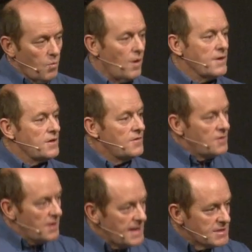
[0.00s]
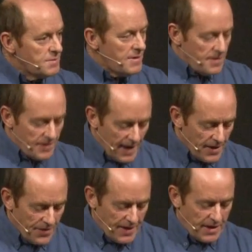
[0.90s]
What you need to be
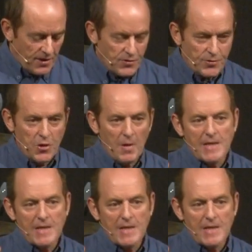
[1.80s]
then thinking through